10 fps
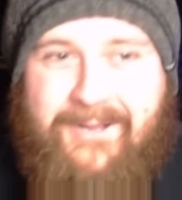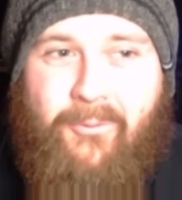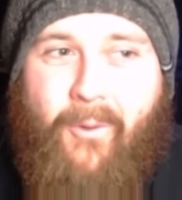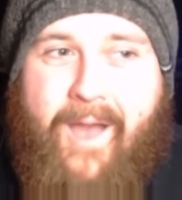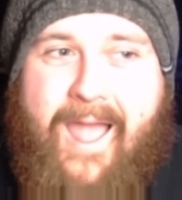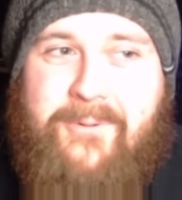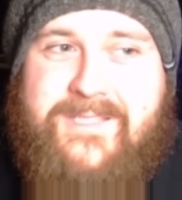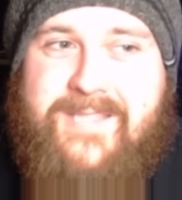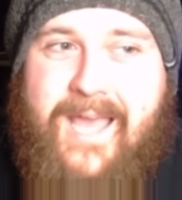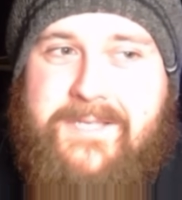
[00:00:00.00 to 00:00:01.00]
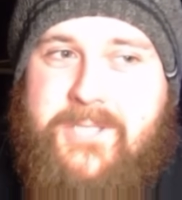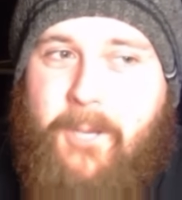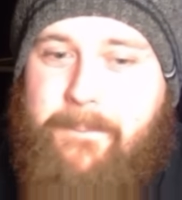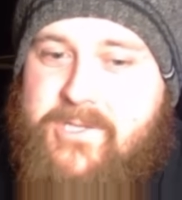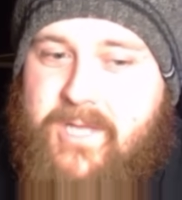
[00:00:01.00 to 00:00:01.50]
Why was that a
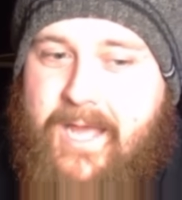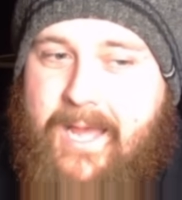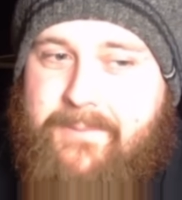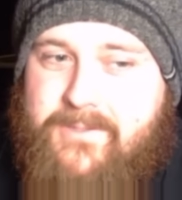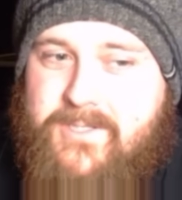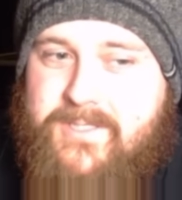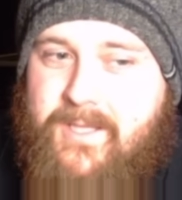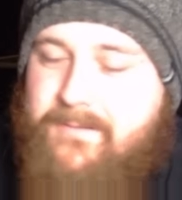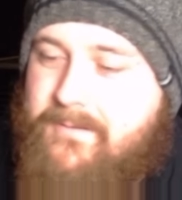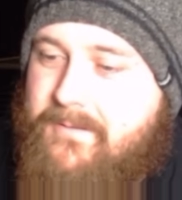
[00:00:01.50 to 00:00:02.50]
stoppage that happened just then?